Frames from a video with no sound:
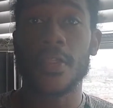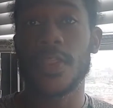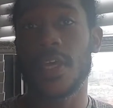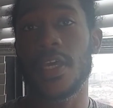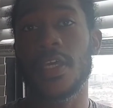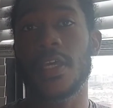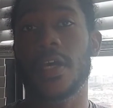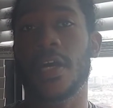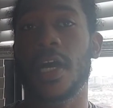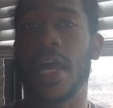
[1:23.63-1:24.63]
they
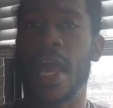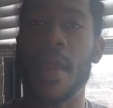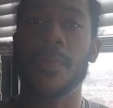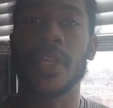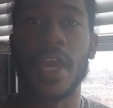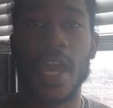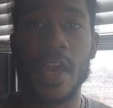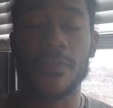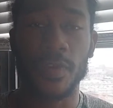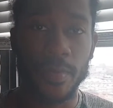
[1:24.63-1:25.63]
happen to
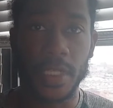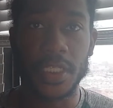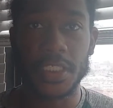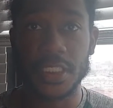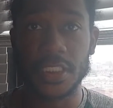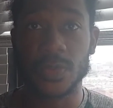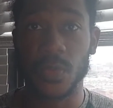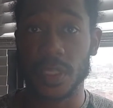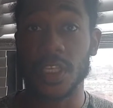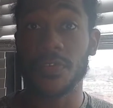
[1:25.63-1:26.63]
have formulations
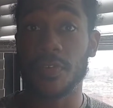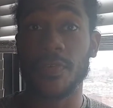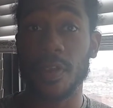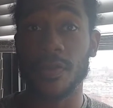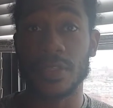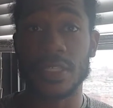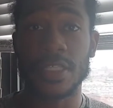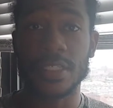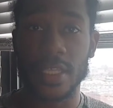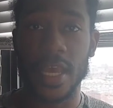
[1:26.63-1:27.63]
with different
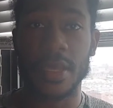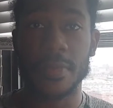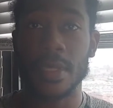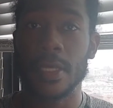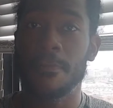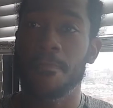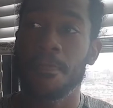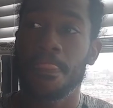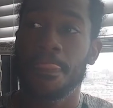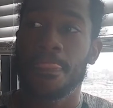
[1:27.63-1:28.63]
fragrances that
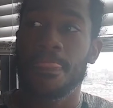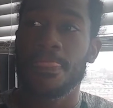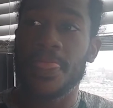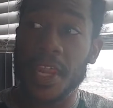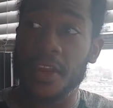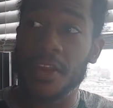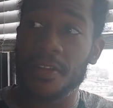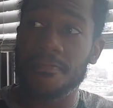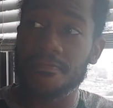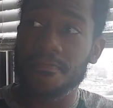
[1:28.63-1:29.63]

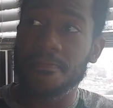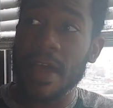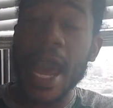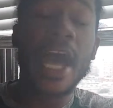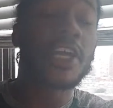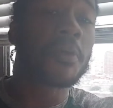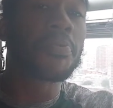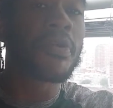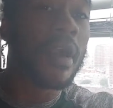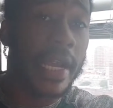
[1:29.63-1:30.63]
are higher
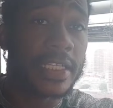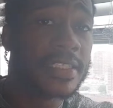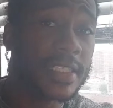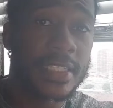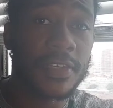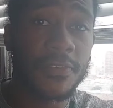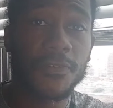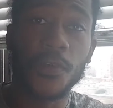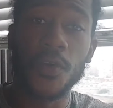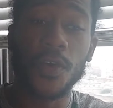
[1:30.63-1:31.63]
priced
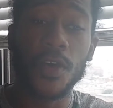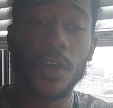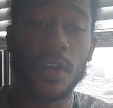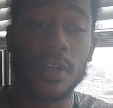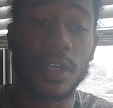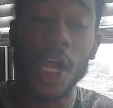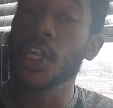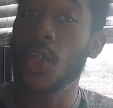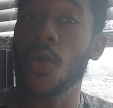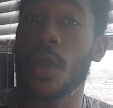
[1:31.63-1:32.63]
for a
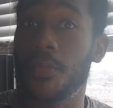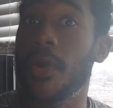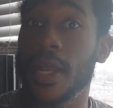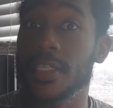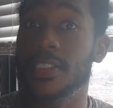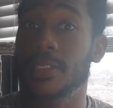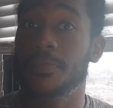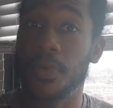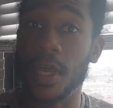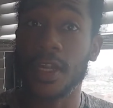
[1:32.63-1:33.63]
lower price
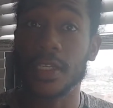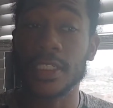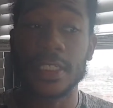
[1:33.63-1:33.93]
product.